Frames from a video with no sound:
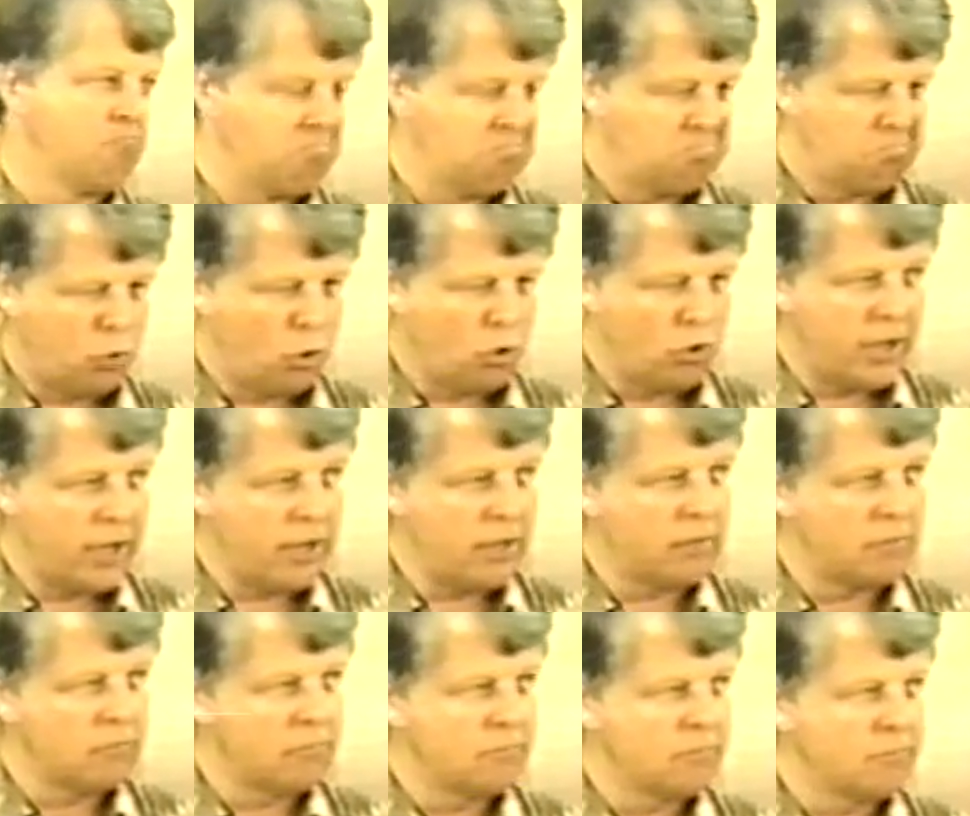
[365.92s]
Porne?
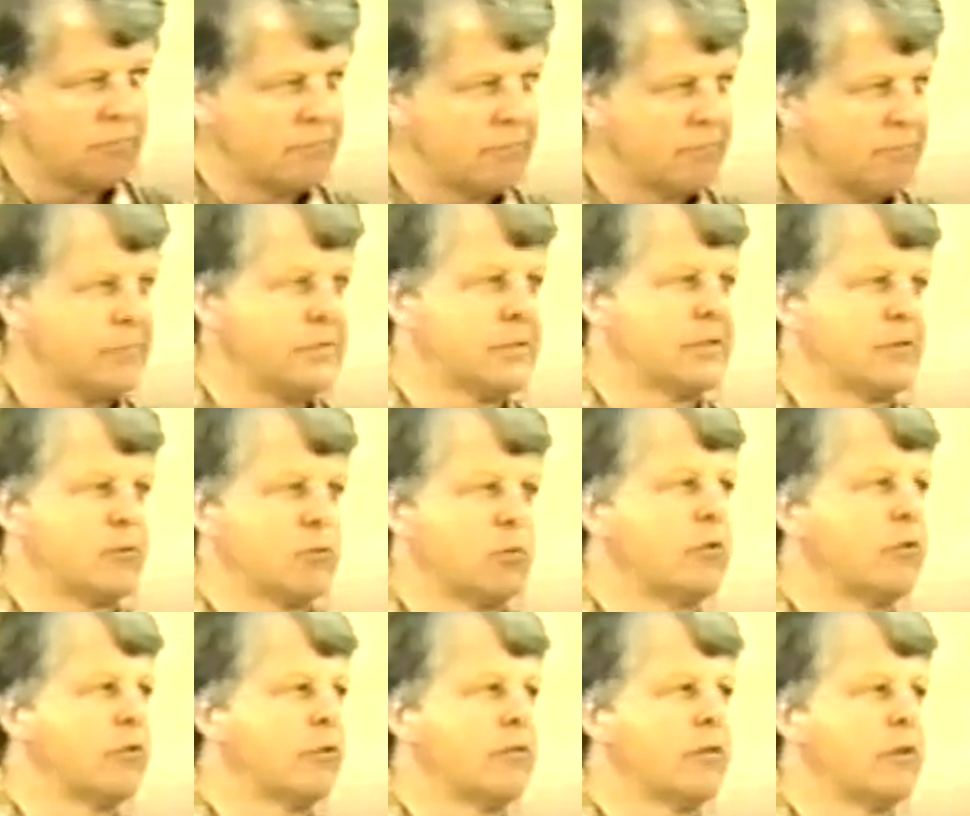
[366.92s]
It's the
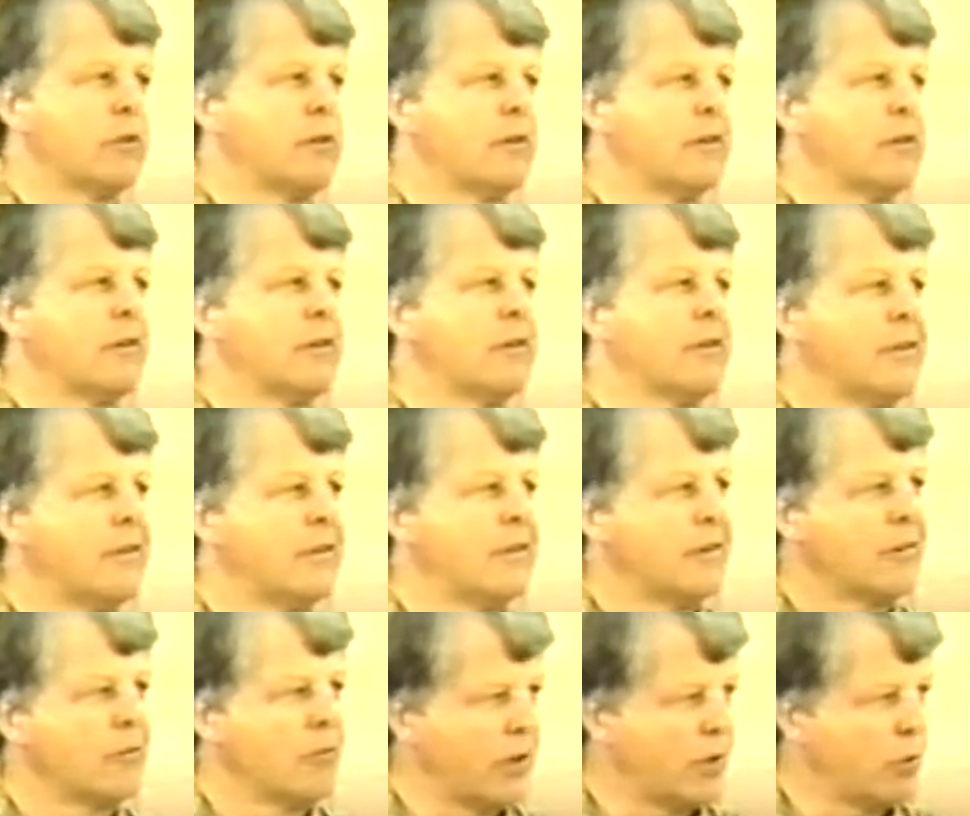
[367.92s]
root of the
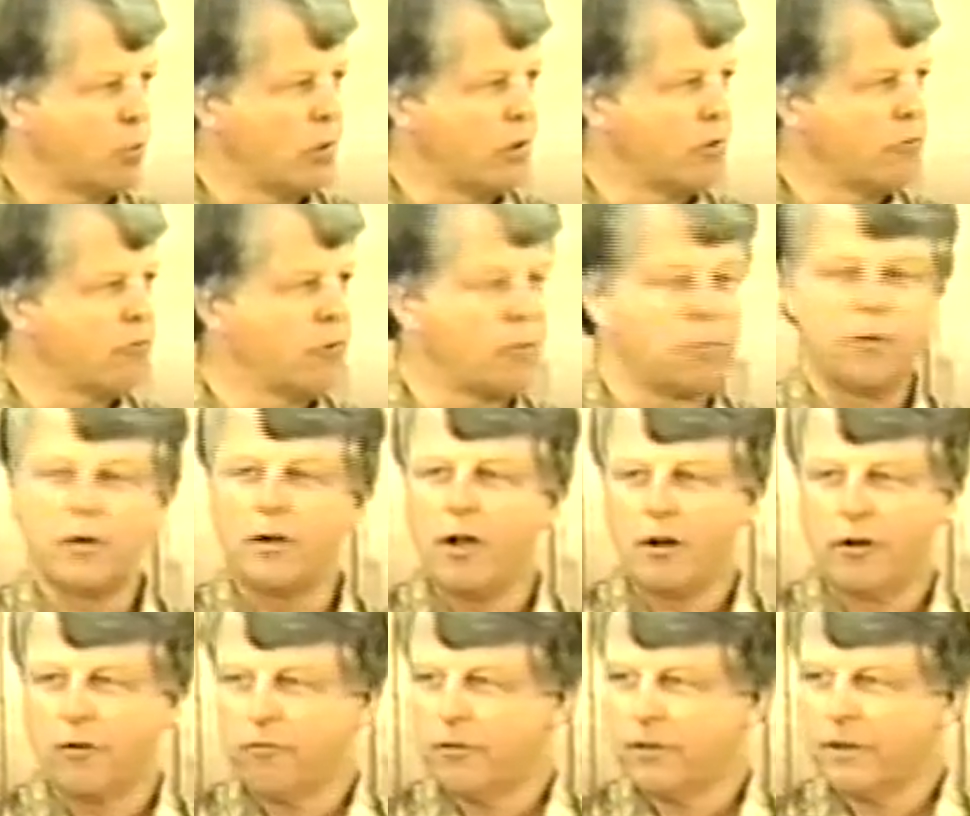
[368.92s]
Greek word for
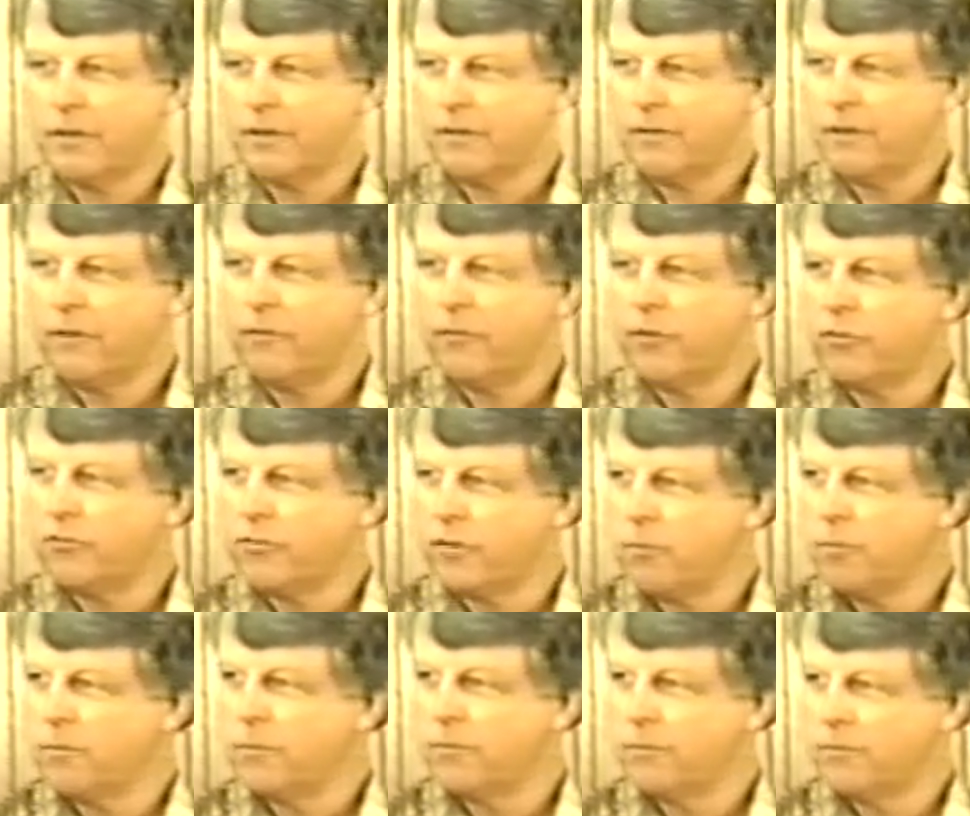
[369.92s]
pornography. I'll give you
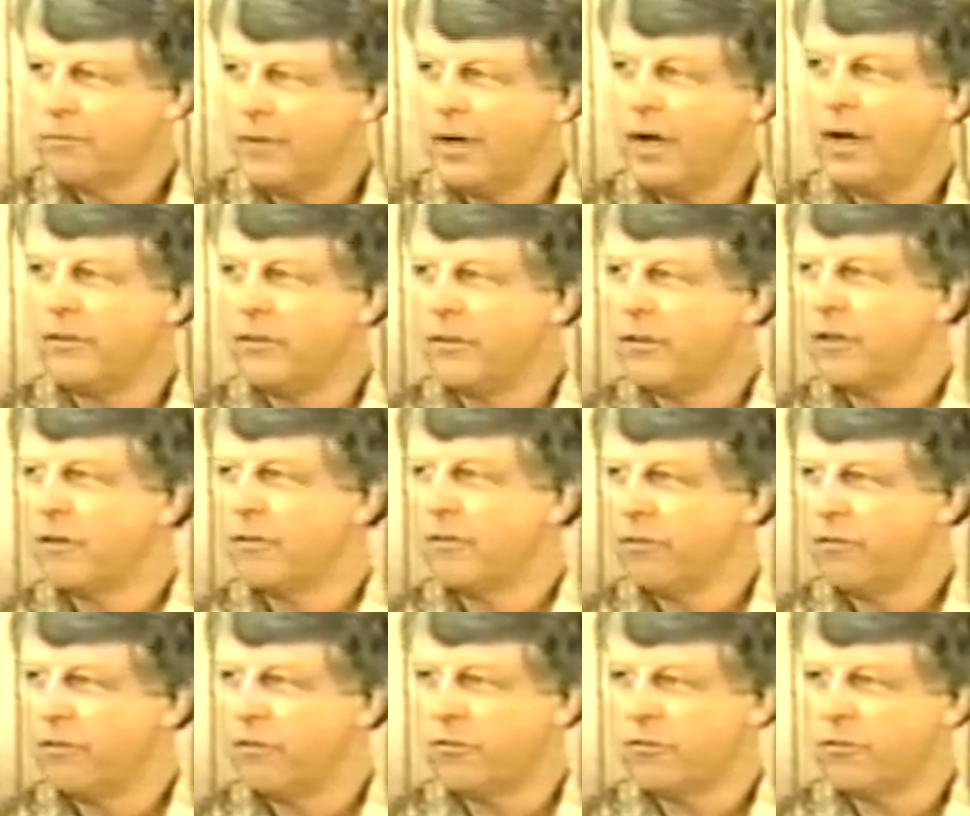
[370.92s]
some idea of
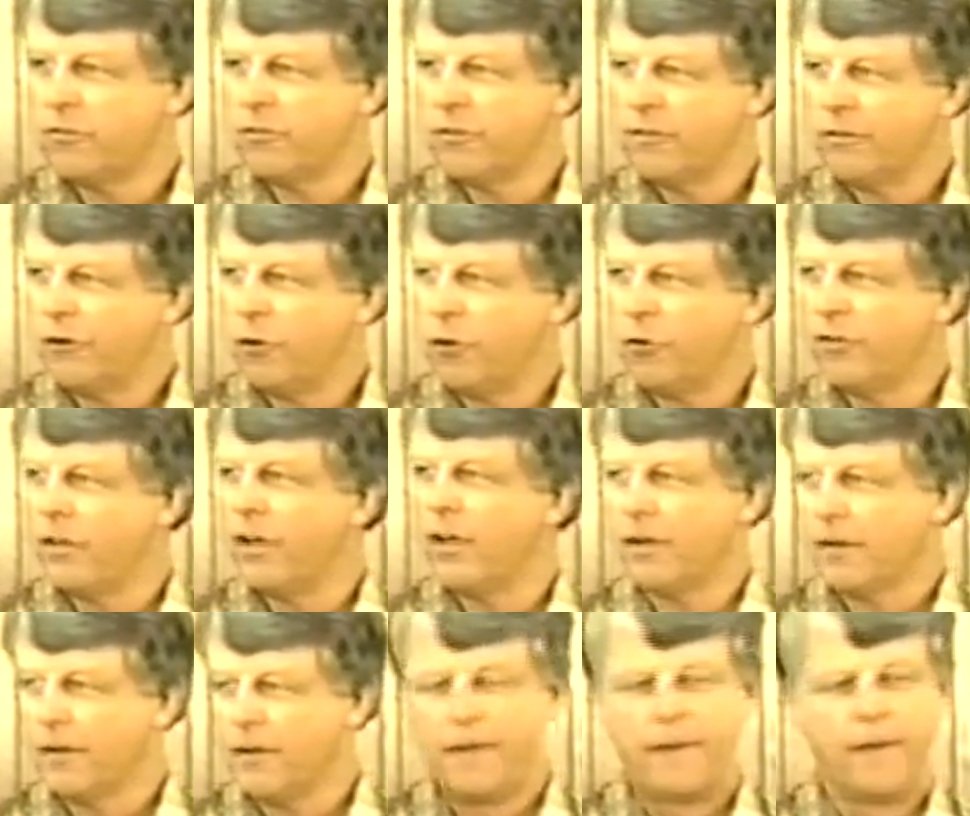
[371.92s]
this hotel
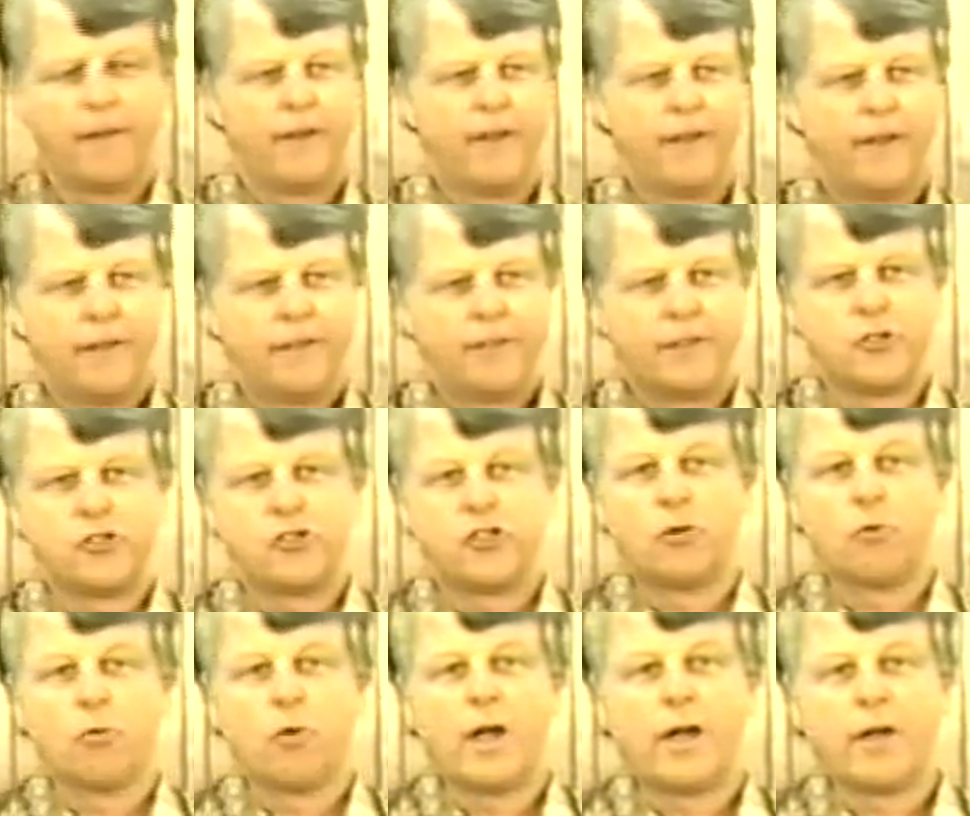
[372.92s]
that she
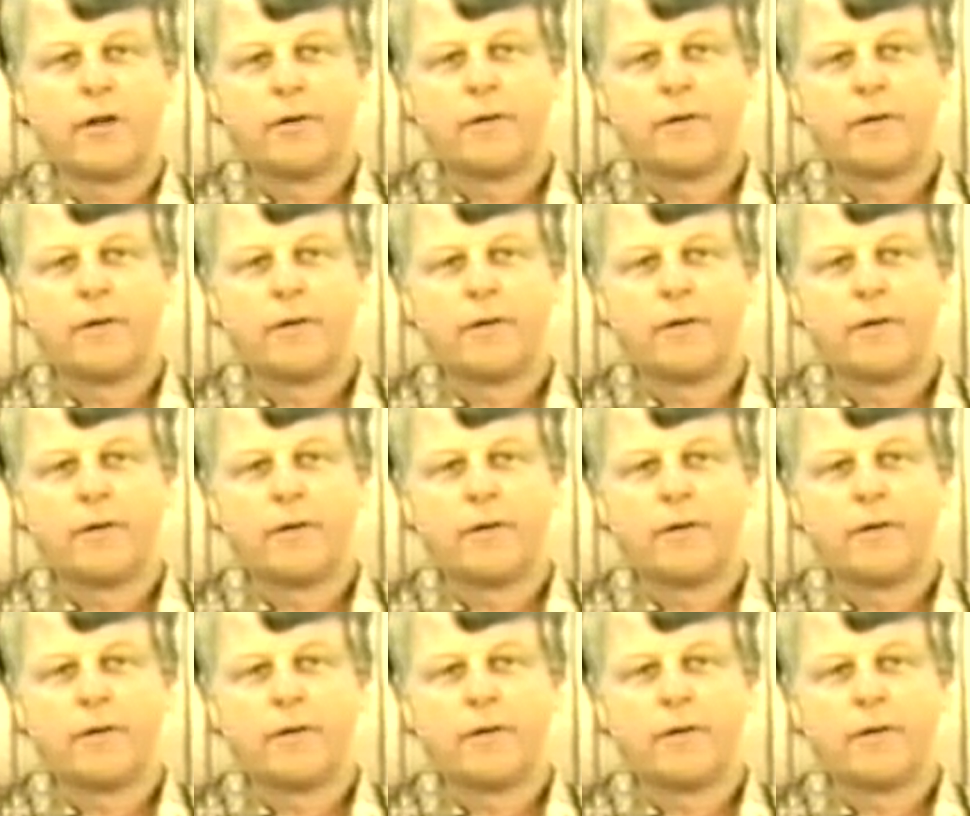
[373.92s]
ran.